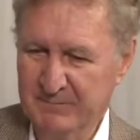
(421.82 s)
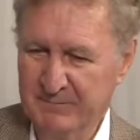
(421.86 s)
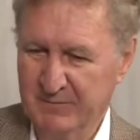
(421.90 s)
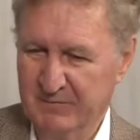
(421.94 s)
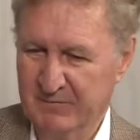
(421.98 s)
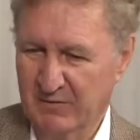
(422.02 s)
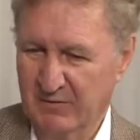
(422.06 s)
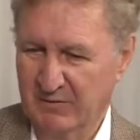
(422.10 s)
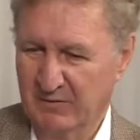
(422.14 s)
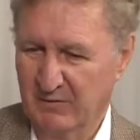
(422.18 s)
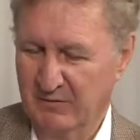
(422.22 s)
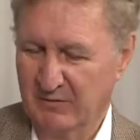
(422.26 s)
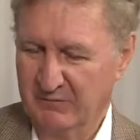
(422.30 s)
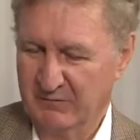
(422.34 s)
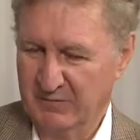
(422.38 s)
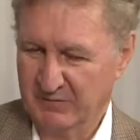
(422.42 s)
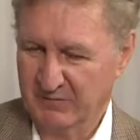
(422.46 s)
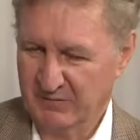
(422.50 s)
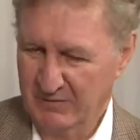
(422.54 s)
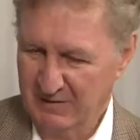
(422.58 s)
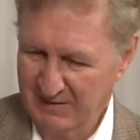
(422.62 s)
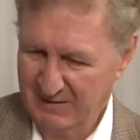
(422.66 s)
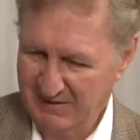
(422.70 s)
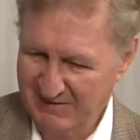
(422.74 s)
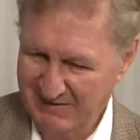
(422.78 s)
So
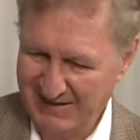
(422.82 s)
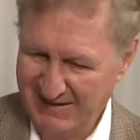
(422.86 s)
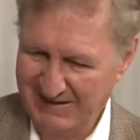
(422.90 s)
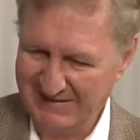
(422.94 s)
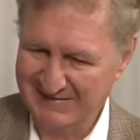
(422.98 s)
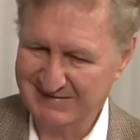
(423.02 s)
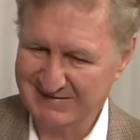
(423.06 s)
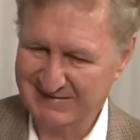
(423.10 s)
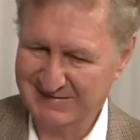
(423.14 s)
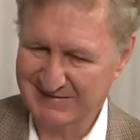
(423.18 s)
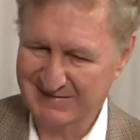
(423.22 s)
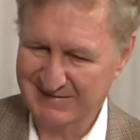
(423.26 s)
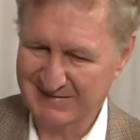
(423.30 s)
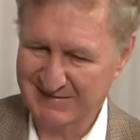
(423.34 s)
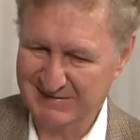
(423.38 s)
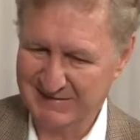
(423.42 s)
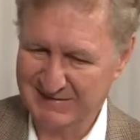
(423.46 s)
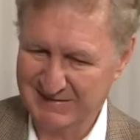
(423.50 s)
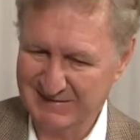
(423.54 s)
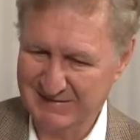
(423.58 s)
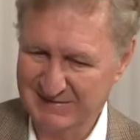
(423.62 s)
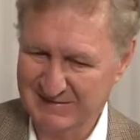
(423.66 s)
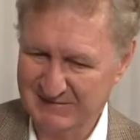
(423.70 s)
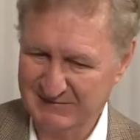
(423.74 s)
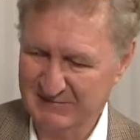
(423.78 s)
obviously that
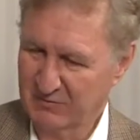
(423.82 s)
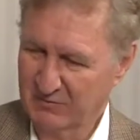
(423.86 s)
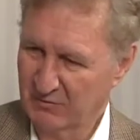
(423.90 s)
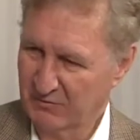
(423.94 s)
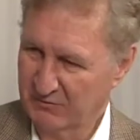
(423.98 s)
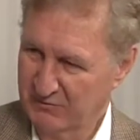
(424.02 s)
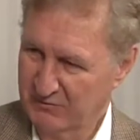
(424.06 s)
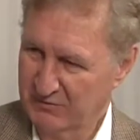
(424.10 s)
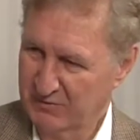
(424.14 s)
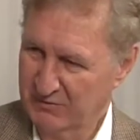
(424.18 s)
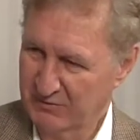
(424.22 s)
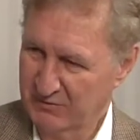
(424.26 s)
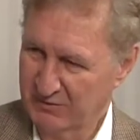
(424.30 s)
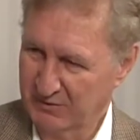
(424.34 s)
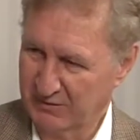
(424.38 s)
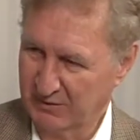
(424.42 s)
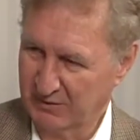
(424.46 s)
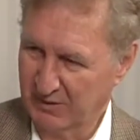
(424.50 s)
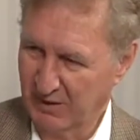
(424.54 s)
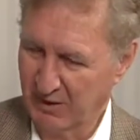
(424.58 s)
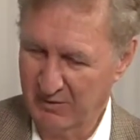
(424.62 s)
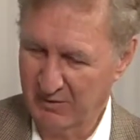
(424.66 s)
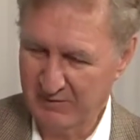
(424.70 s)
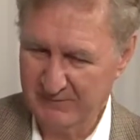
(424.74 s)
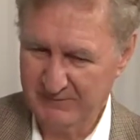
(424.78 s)
is continuing.
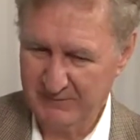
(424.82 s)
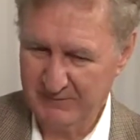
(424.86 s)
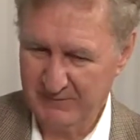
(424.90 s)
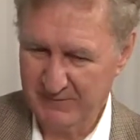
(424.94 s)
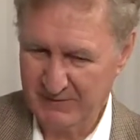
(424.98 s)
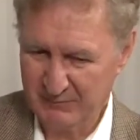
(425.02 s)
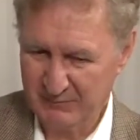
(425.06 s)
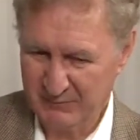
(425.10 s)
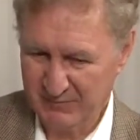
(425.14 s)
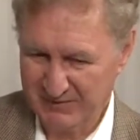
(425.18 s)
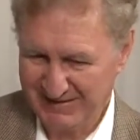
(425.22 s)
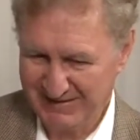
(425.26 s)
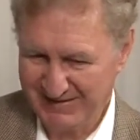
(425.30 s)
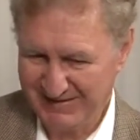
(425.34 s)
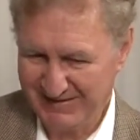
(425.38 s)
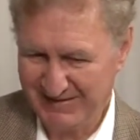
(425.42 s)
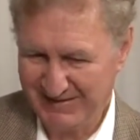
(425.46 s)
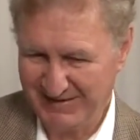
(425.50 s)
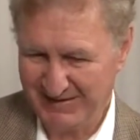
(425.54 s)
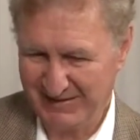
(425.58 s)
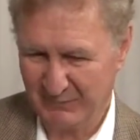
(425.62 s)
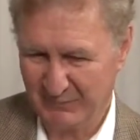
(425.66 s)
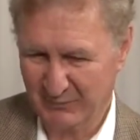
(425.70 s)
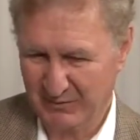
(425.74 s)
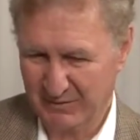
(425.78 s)
Hopefully
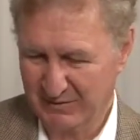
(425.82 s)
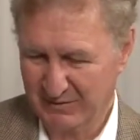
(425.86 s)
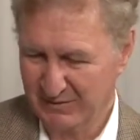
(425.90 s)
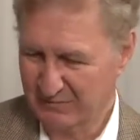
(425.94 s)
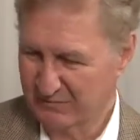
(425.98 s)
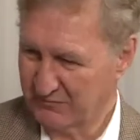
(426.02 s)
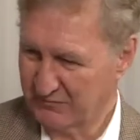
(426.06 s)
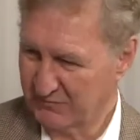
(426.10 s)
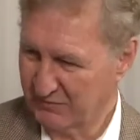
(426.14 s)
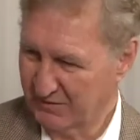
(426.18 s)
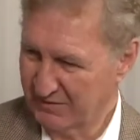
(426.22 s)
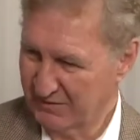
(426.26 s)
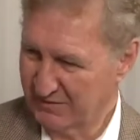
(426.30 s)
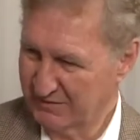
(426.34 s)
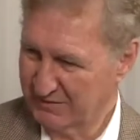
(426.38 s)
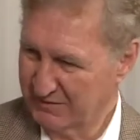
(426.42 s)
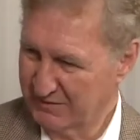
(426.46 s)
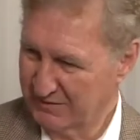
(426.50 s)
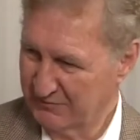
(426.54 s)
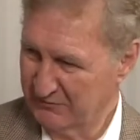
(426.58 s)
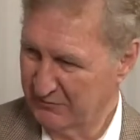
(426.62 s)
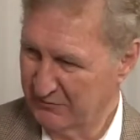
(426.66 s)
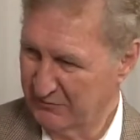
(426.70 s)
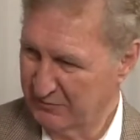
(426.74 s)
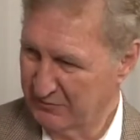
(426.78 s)
within there we try and
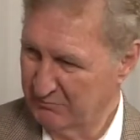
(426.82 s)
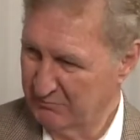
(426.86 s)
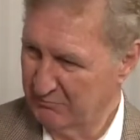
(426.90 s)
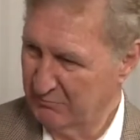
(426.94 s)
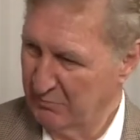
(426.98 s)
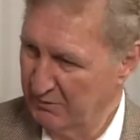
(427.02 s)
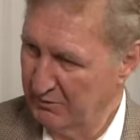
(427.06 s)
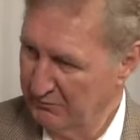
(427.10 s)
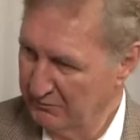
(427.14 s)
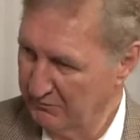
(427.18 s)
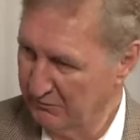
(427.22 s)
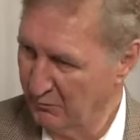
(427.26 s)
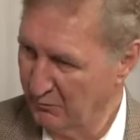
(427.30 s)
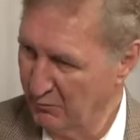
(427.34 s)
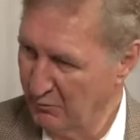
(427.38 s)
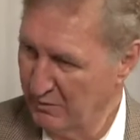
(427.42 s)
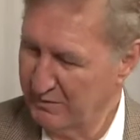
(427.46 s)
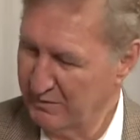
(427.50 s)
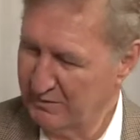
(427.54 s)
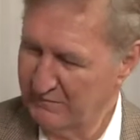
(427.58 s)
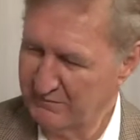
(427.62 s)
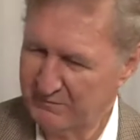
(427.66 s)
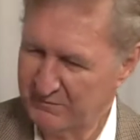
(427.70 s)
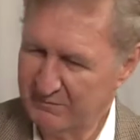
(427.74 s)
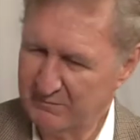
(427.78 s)
get to the motive.
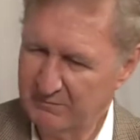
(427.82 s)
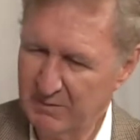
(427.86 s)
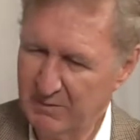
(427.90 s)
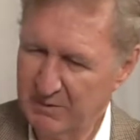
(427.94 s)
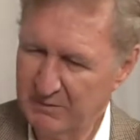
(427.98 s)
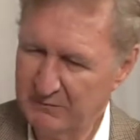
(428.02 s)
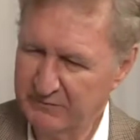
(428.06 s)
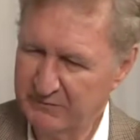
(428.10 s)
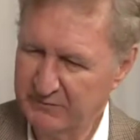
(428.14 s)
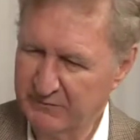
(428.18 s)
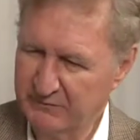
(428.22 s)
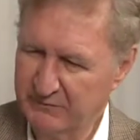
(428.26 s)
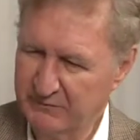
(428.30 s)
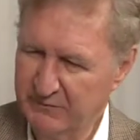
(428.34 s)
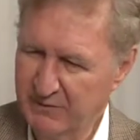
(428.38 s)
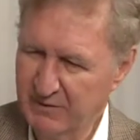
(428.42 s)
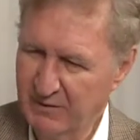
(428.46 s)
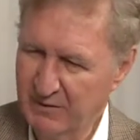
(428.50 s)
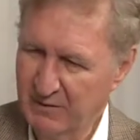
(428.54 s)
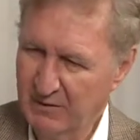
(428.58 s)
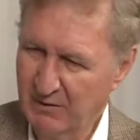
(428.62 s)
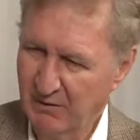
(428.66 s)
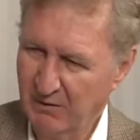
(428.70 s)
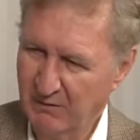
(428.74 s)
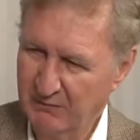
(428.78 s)
What is the motive
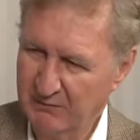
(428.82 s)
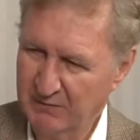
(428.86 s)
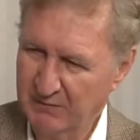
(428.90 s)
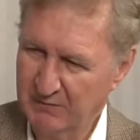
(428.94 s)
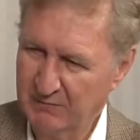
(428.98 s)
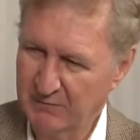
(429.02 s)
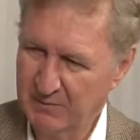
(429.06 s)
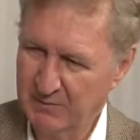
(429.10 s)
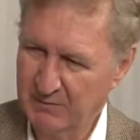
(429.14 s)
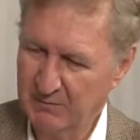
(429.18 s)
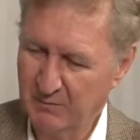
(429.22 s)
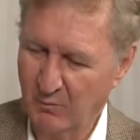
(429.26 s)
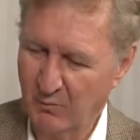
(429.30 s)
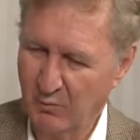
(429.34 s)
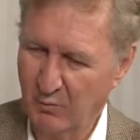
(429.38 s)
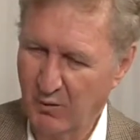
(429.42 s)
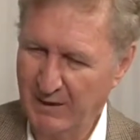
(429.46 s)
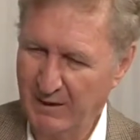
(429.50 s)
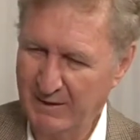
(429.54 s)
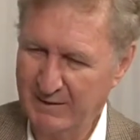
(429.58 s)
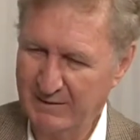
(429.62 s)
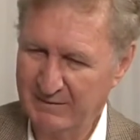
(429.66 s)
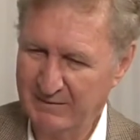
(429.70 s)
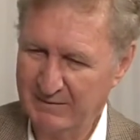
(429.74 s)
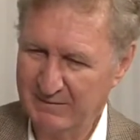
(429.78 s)
of these people?
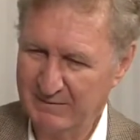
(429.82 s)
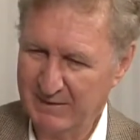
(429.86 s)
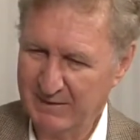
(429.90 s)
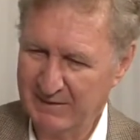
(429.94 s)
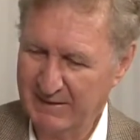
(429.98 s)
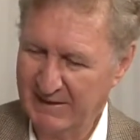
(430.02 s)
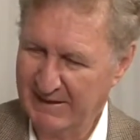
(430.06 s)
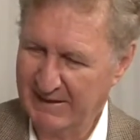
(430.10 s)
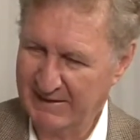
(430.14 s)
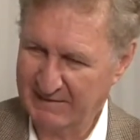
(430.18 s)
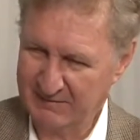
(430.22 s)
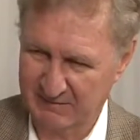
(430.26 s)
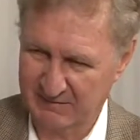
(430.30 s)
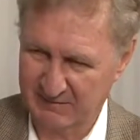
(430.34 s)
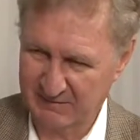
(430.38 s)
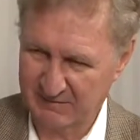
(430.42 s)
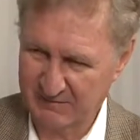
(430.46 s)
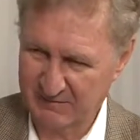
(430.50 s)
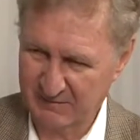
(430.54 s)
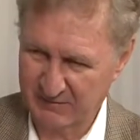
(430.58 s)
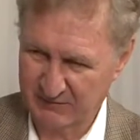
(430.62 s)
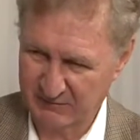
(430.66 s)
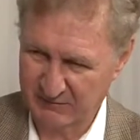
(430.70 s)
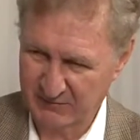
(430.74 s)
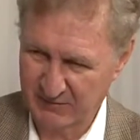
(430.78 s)
Why did they act in
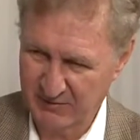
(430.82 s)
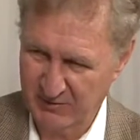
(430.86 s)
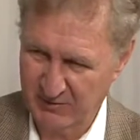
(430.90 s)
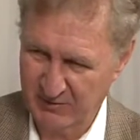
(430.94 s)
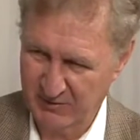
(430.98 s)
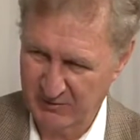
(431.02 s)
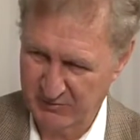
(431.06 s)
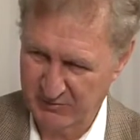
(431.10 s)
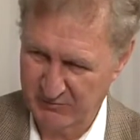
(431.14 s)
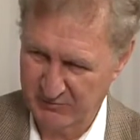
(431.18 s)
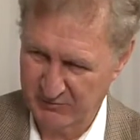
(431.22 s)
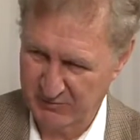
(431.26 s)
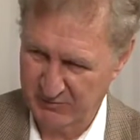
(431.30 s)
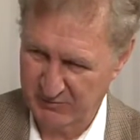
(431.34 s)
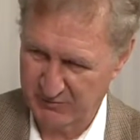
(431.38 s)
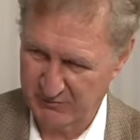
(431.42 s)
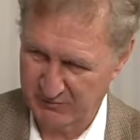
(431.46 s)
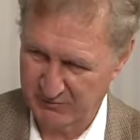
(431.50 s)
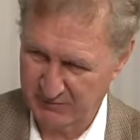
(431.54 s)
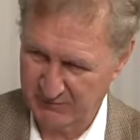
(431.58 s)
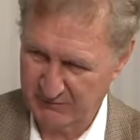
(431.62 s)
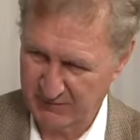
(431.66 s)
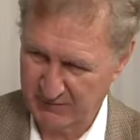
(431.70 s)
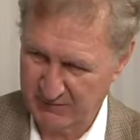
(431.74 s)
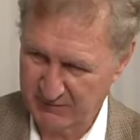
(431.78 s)
such
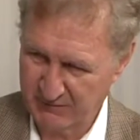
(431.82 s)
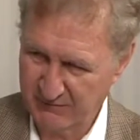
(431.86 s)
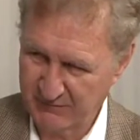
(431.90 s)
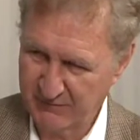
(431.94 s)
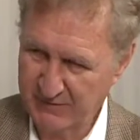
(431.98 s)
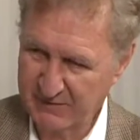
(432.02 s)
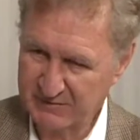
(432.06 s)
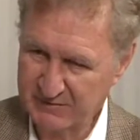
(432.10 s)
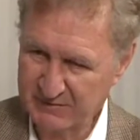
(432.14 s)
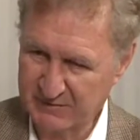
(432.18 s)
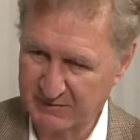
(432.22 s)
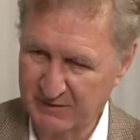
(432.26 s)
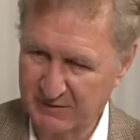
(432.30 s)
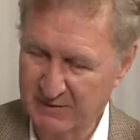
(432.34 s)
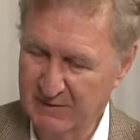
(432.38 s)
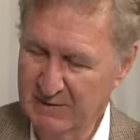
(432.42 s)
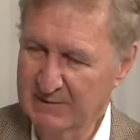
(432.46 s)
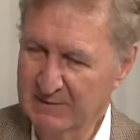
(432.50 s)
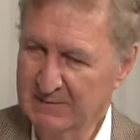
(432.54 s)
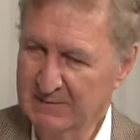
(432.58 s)
horrific fashion?